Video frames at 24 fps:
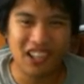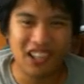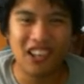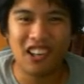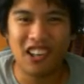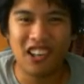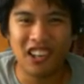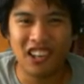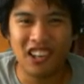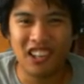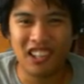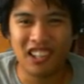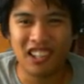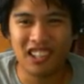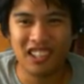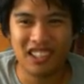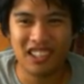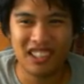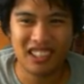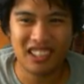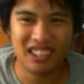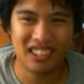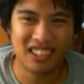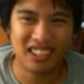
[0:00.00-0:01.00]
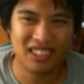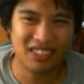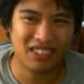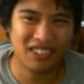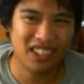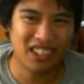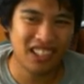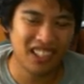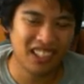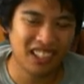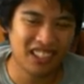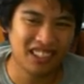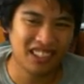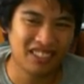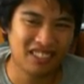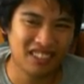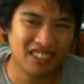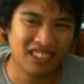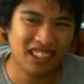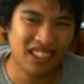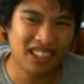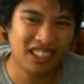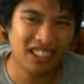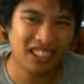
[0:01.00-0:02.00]
Hall, to be honest
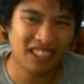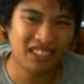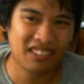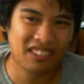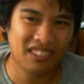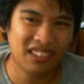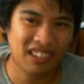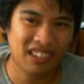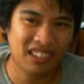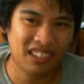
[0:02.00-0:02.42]
with you,